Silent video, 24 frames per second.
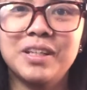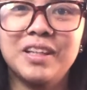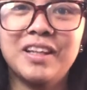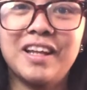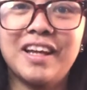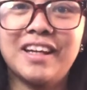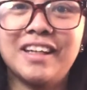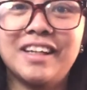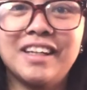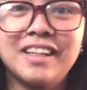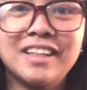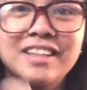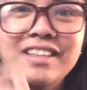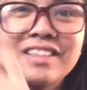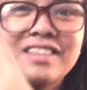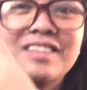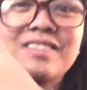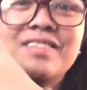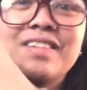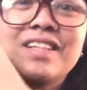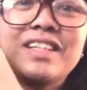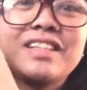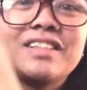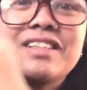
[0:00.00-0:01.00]
me
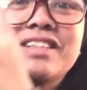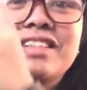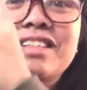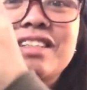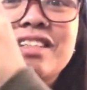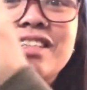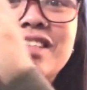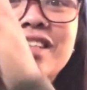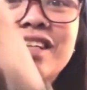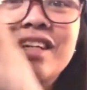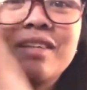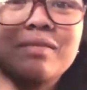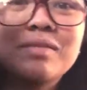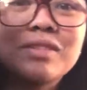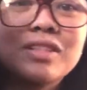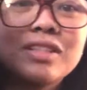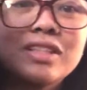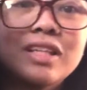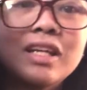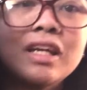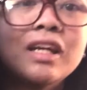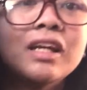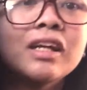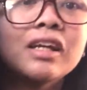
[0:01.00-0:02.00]
leggings, which I'm
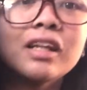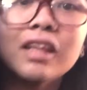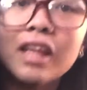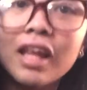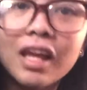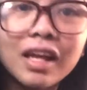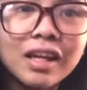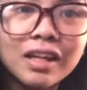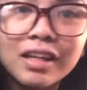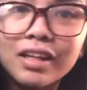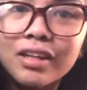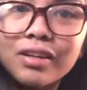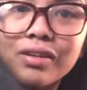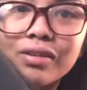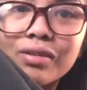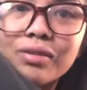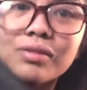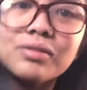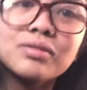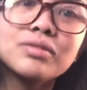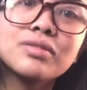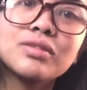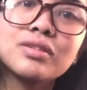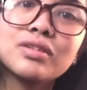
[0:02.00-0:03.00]
just saying thank
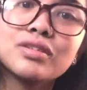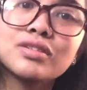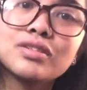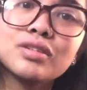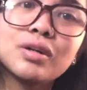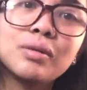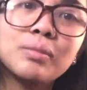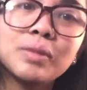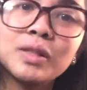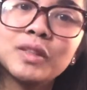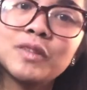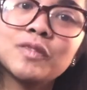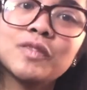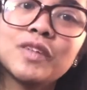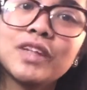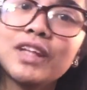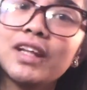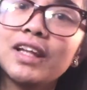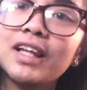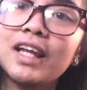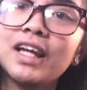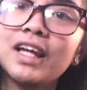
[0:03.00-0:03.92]
you so much for the